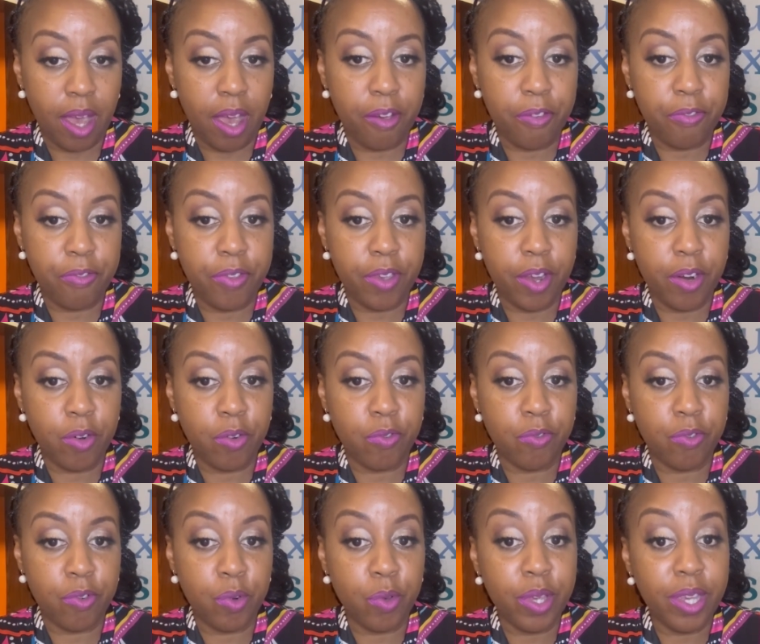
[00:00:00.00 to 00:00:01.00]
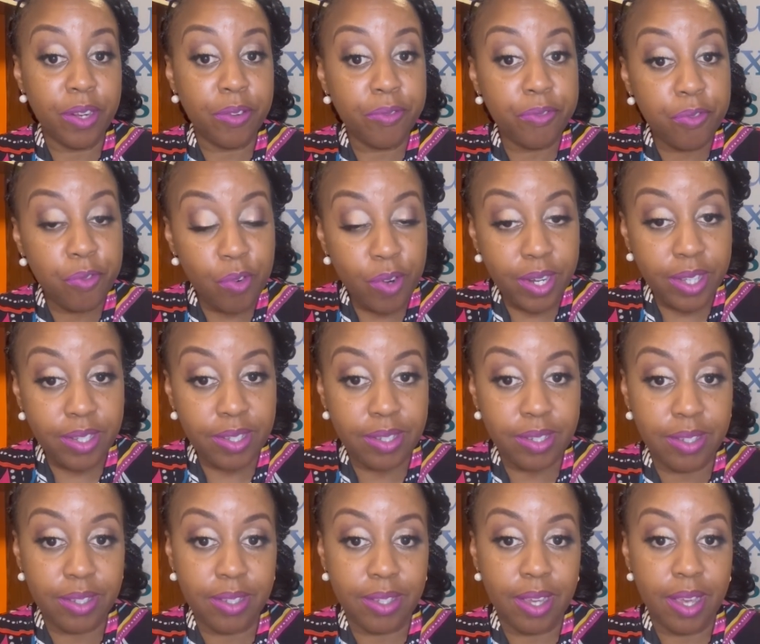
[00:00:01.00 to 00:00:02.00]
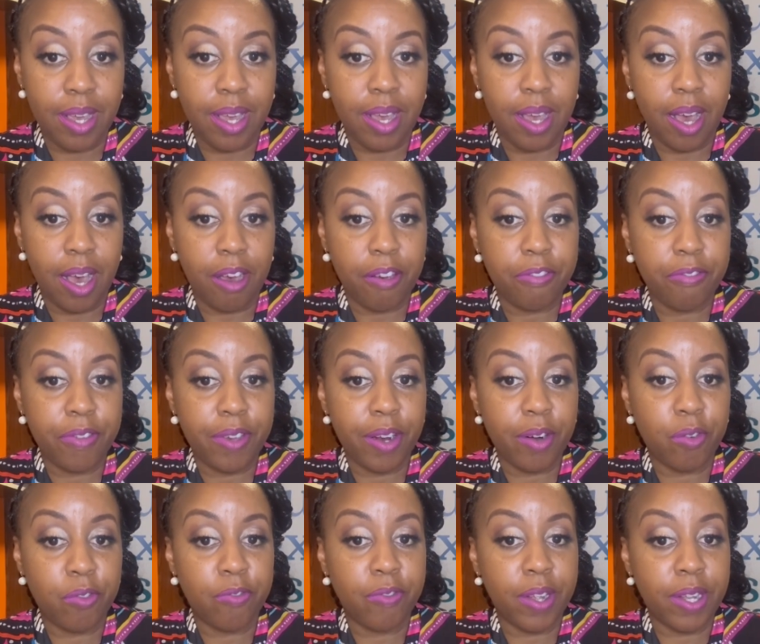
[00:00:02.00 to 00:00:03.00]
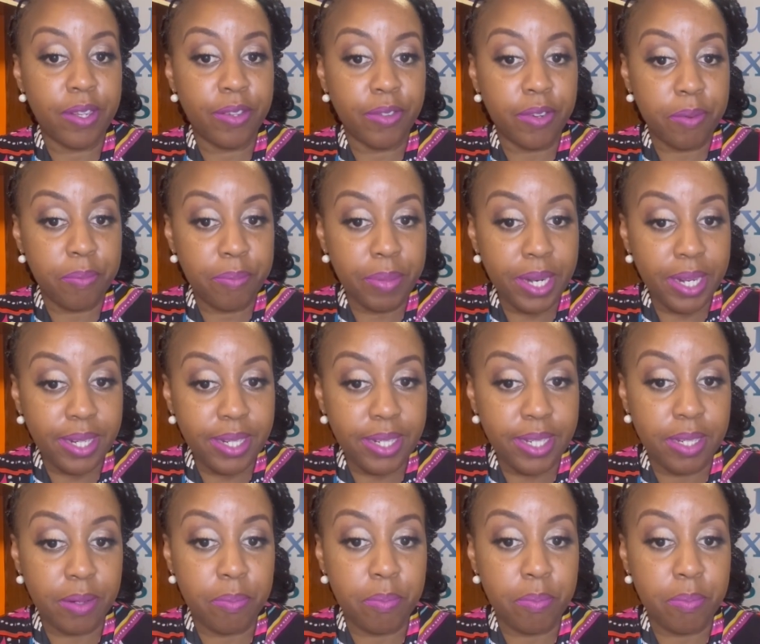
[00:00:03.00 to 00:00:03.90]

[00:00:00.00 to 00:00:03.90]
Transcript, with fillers: a fear of looking foolish, a fear of vulnerability.